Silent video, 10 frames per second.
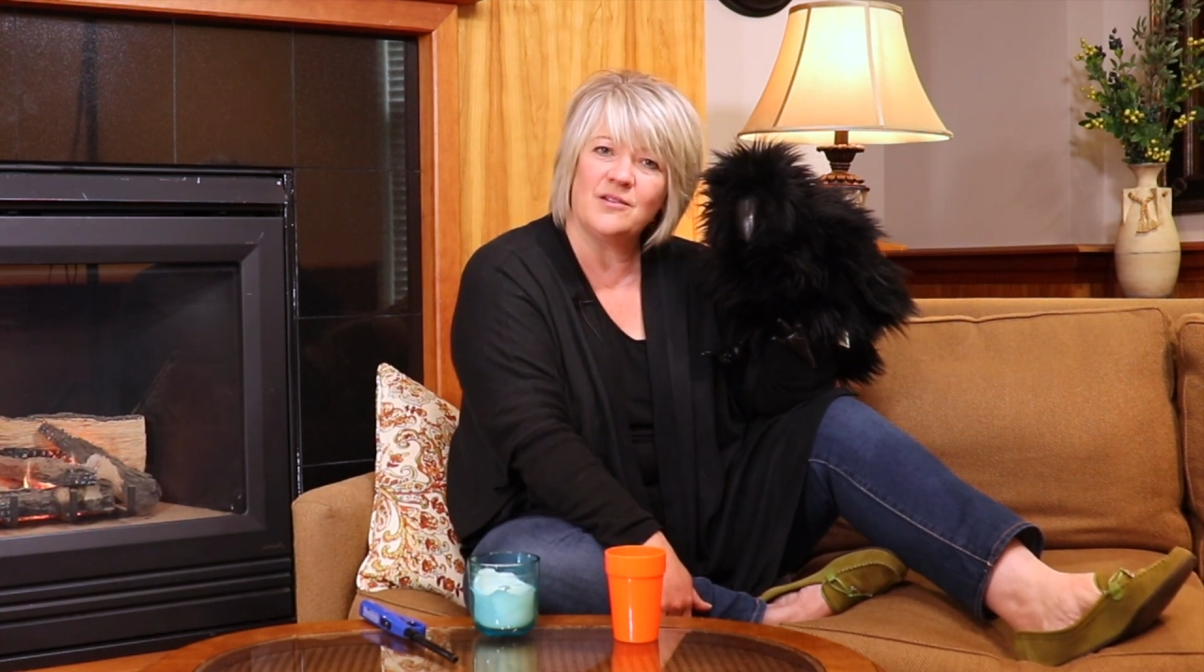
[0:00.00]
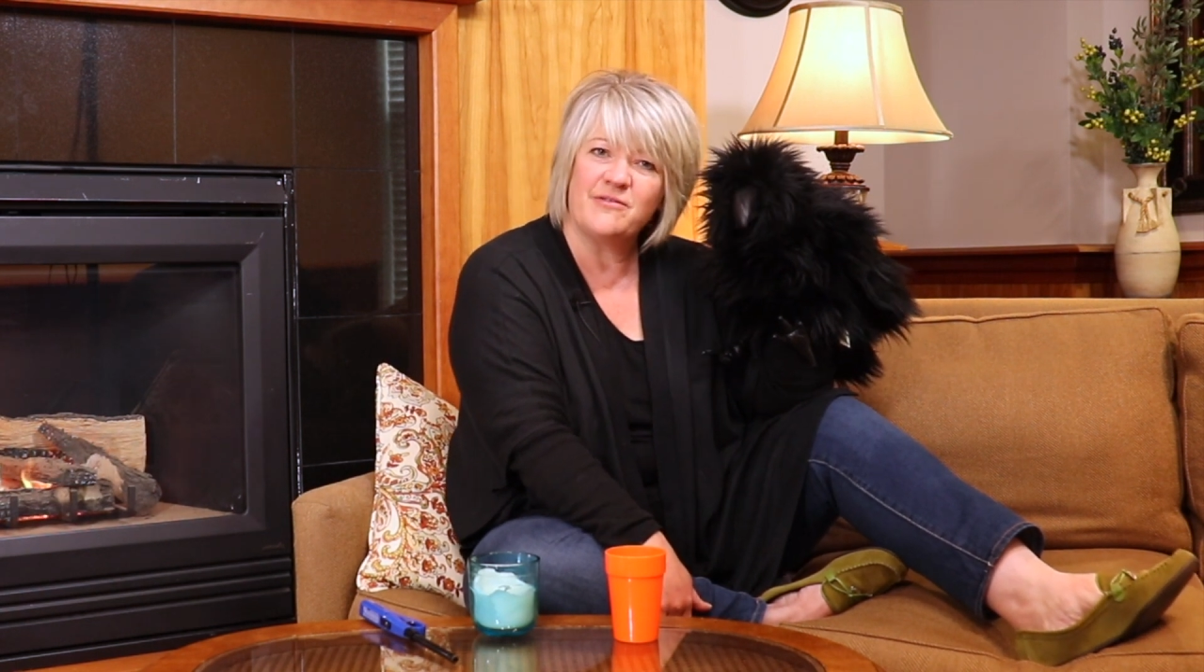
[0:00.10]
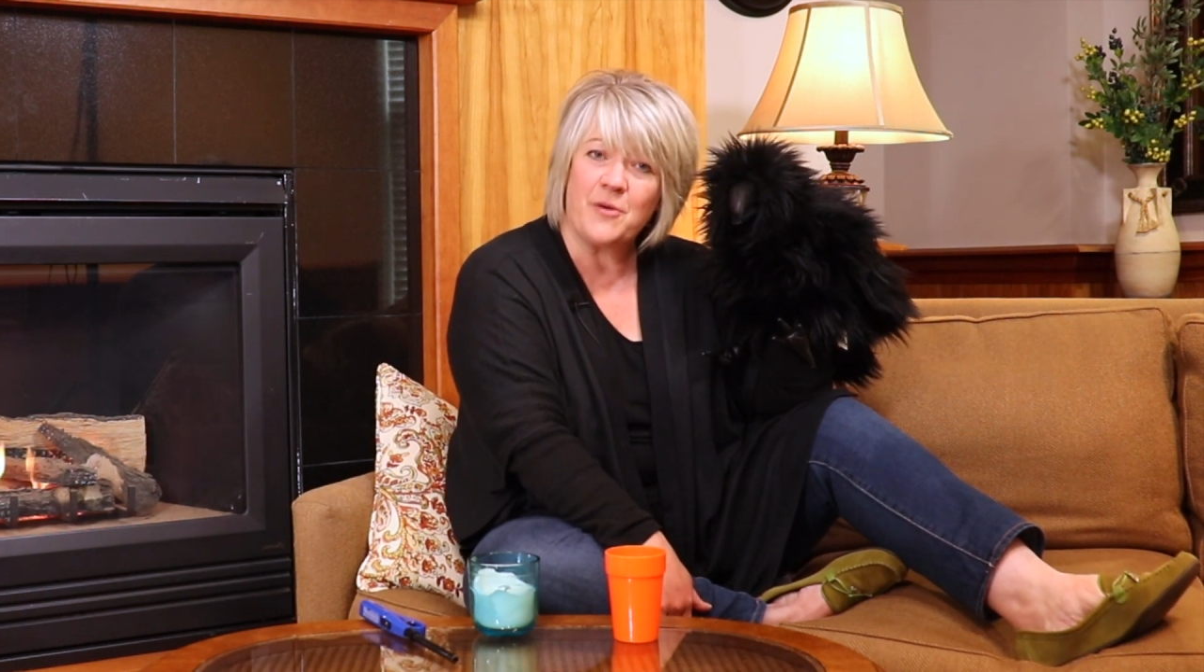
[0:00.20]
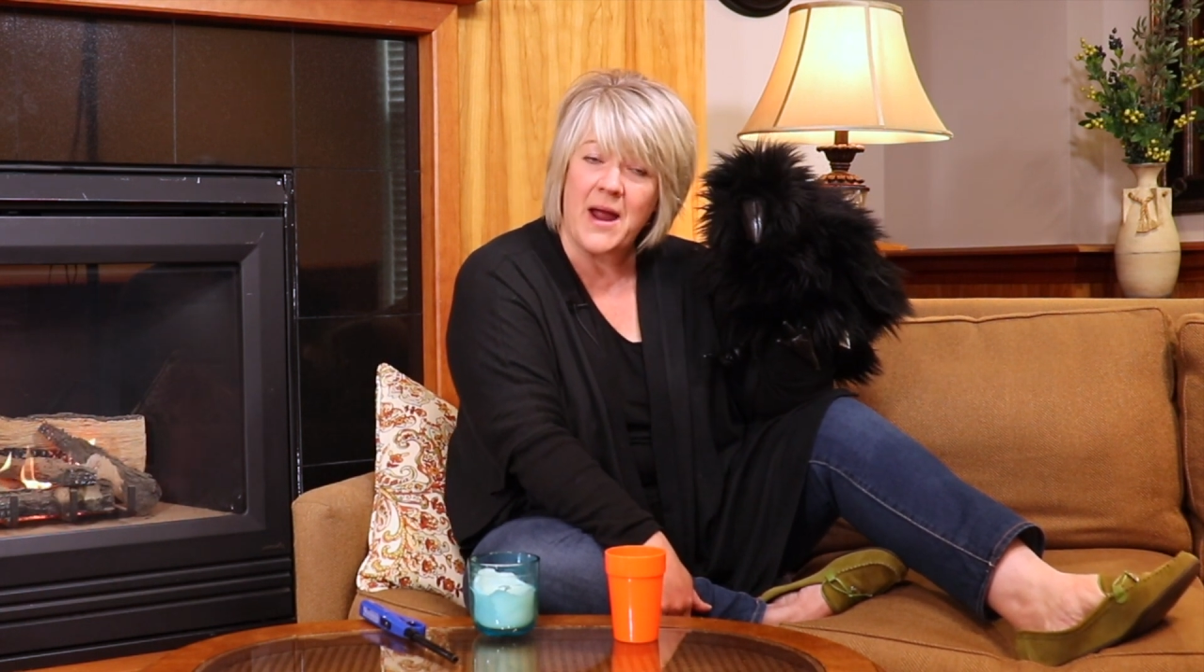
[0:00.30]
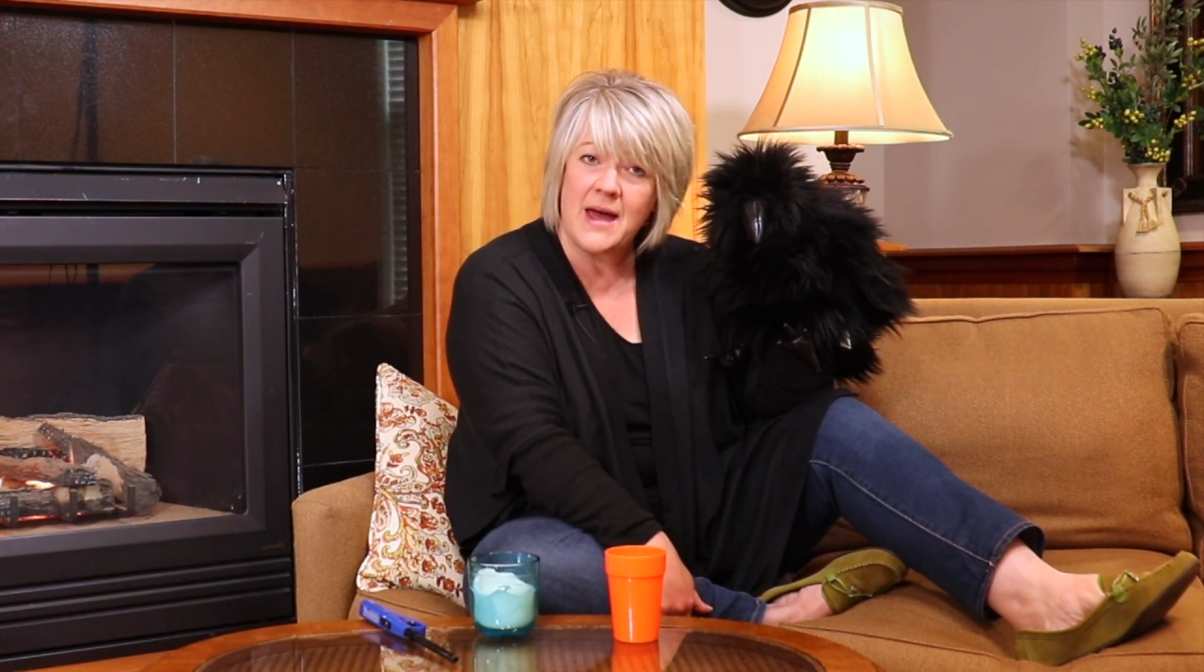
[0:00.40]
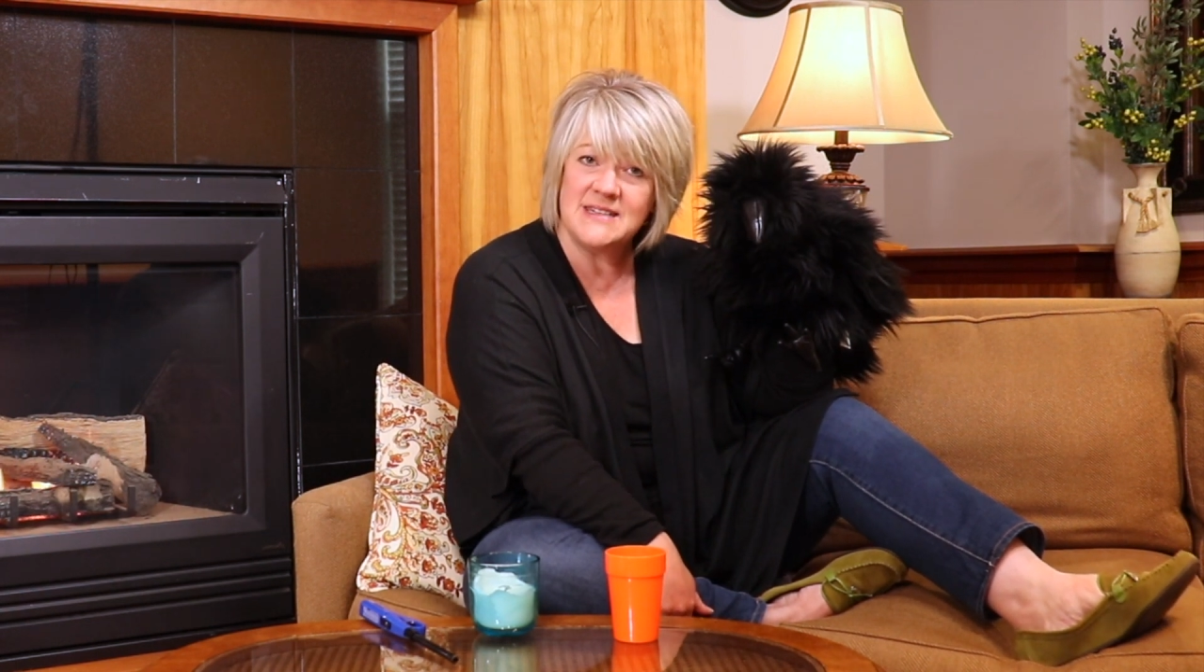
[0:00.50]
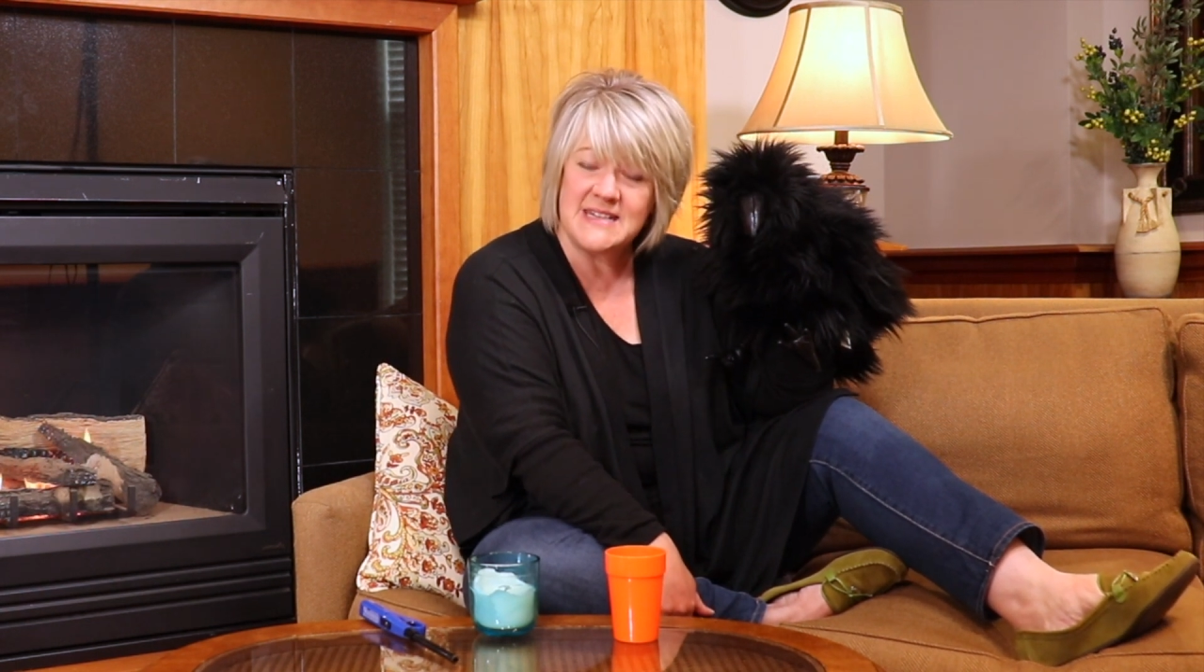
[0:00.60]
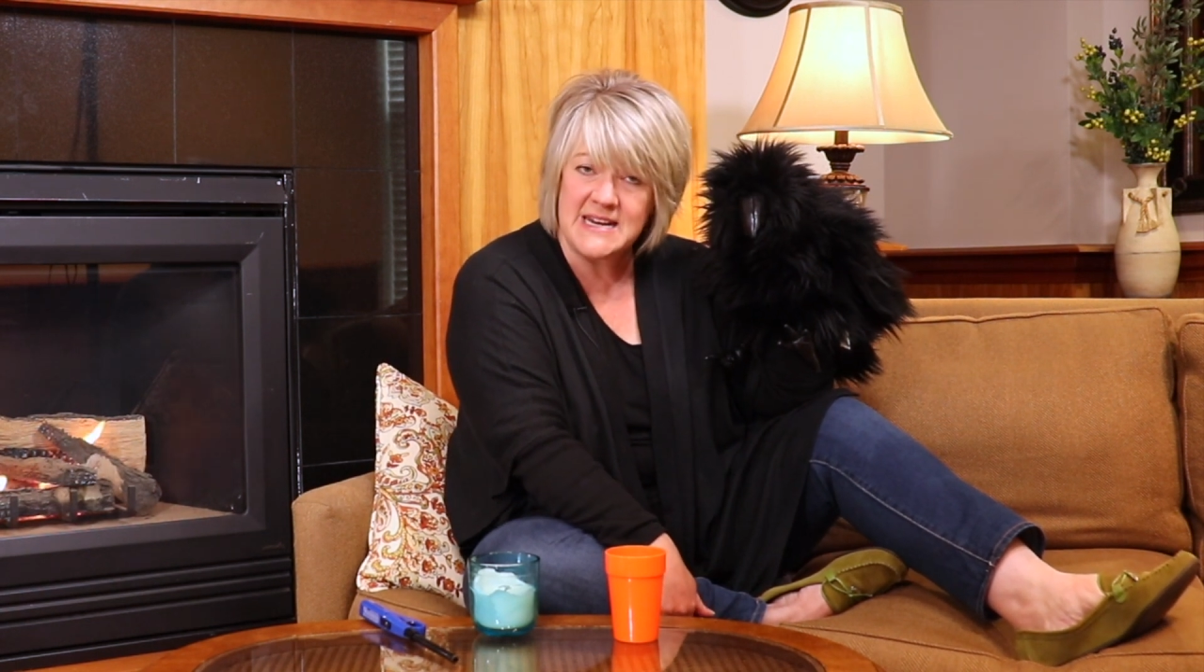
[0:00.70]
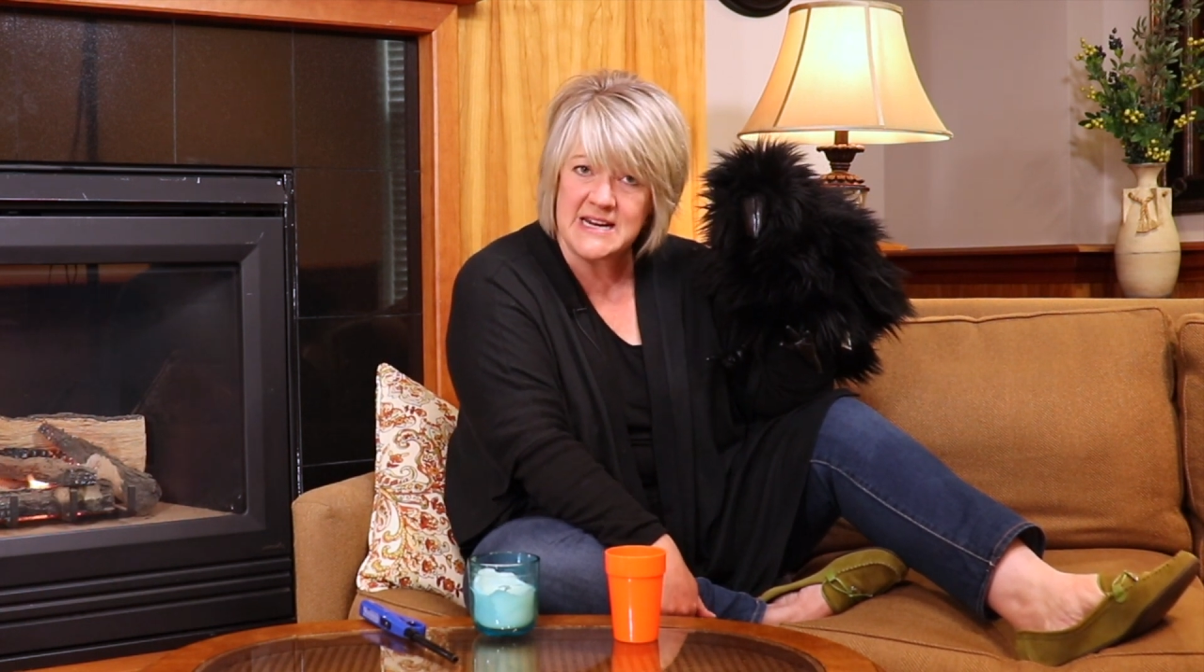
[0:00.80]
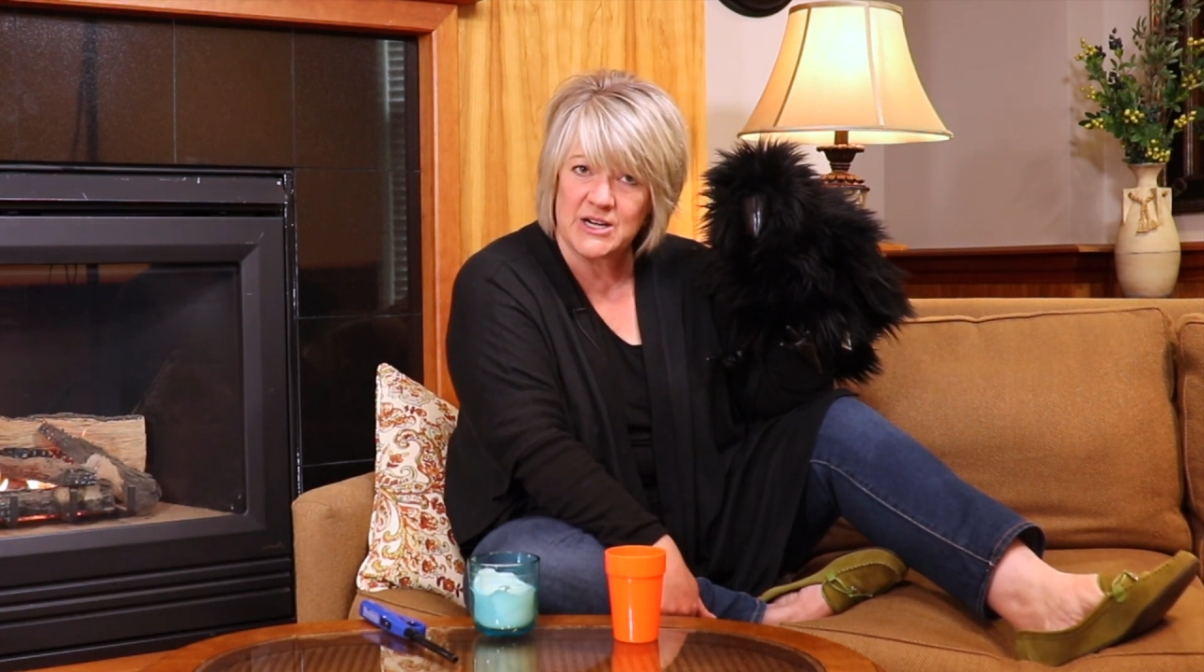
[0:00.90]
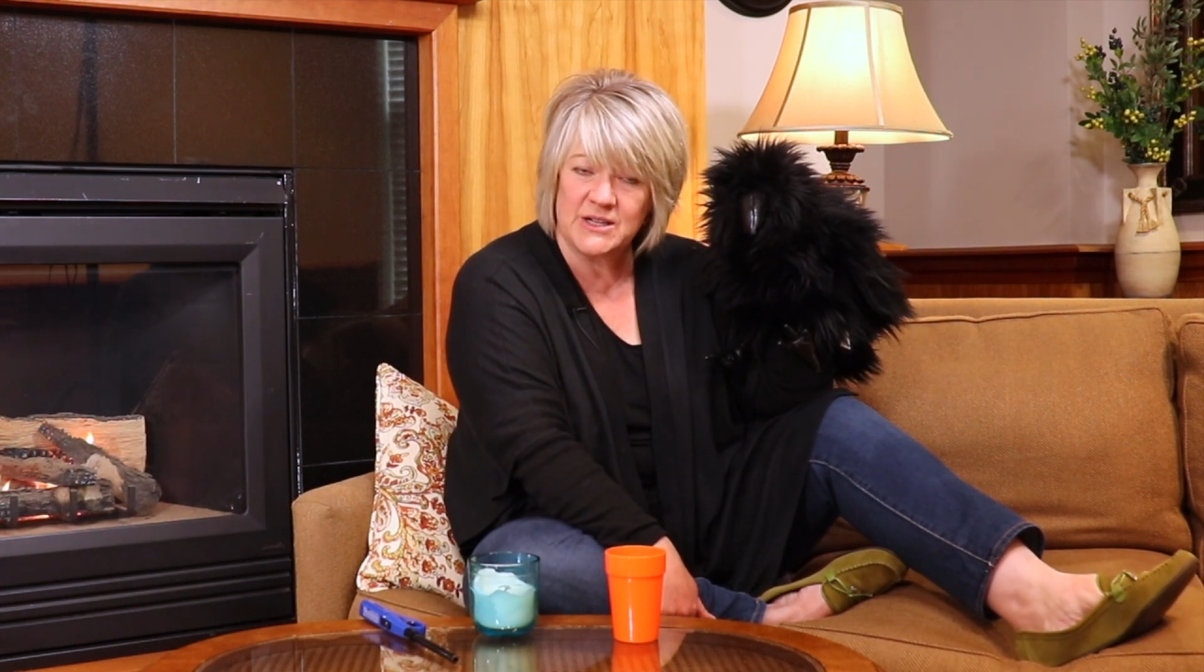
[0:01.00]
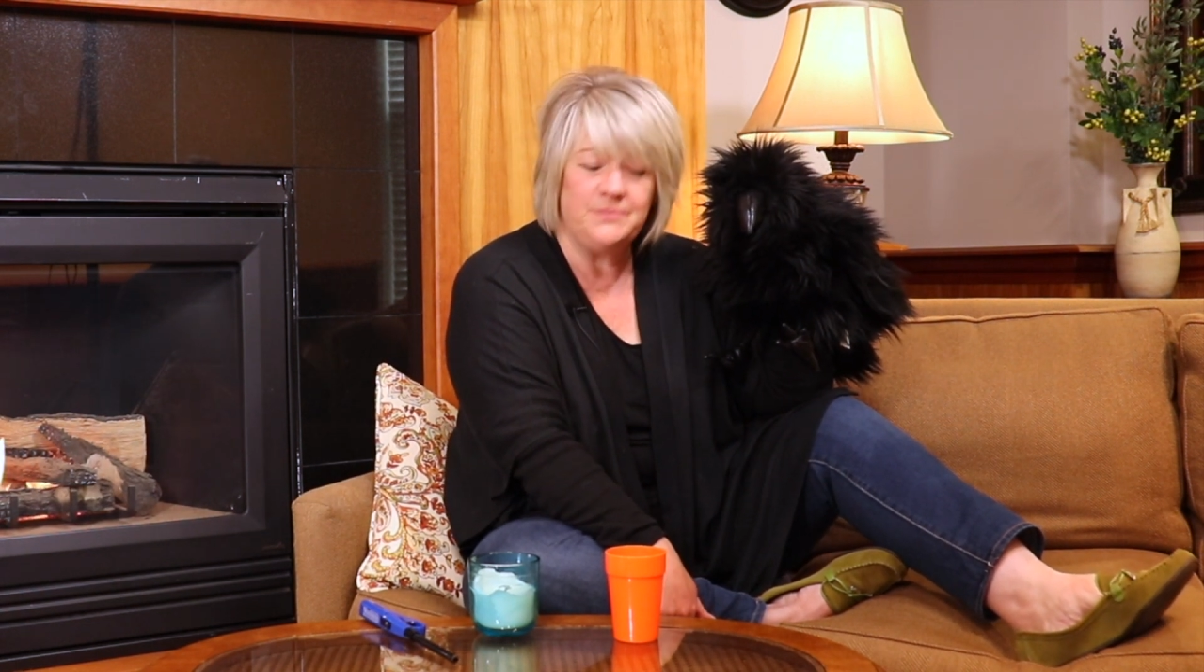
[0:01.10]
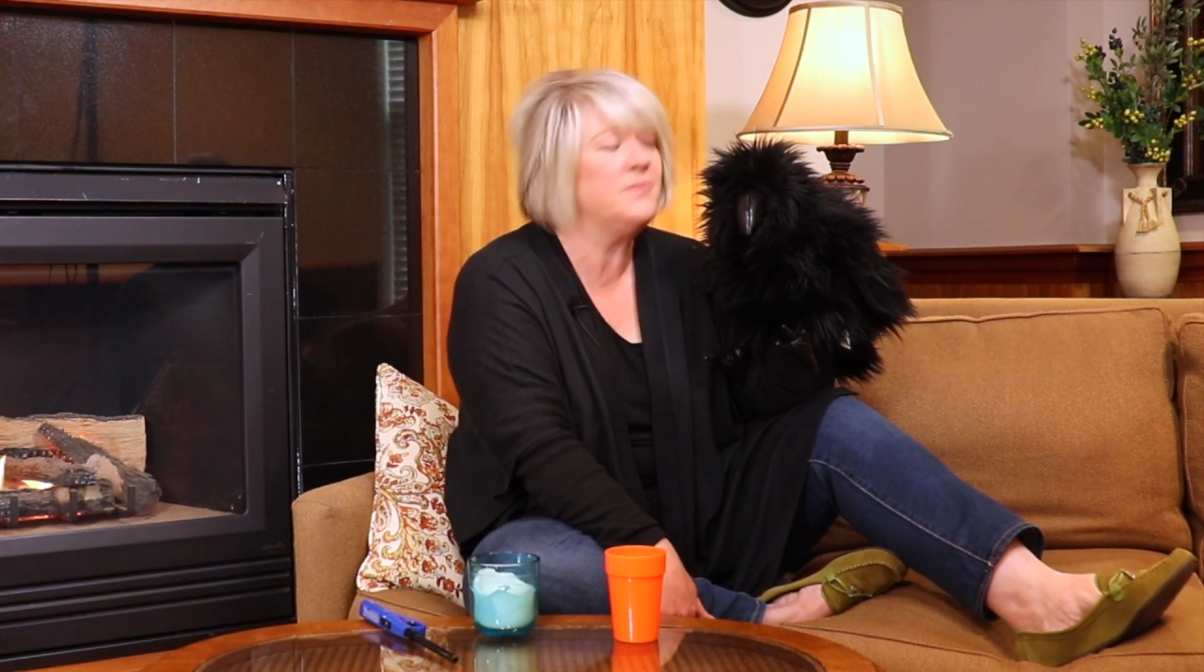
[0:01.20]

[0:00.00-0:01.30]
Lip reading: friend here